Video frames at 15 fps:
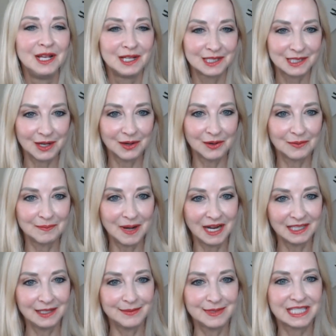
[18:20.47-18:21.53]
So, my
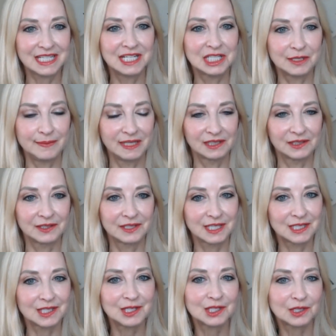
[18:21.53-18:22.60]
name is Angie Miller.
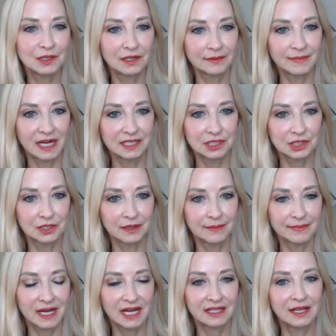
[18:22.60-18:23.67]
This is Strong Mind, Strong
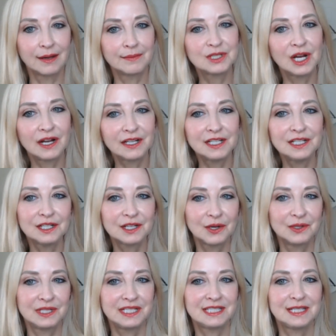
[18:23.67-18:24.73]
Body. I'm talking to
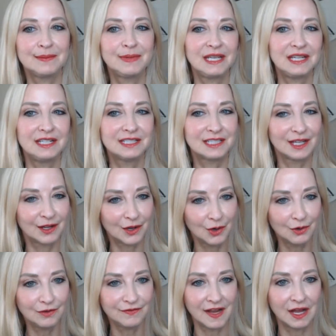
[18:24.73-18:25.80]
Cody Sipe. He's the
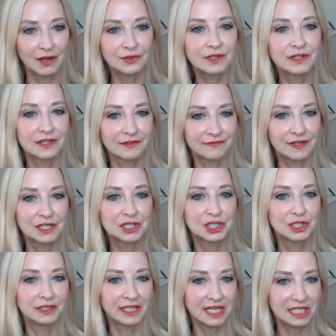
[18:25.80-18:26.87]
co founder of the
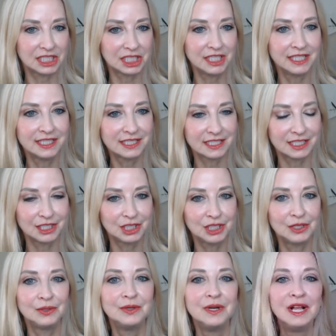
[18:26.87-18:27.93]
Functional Aging
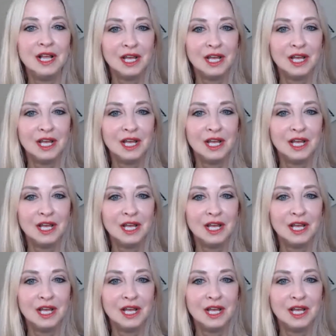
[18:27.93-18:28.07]
Institute.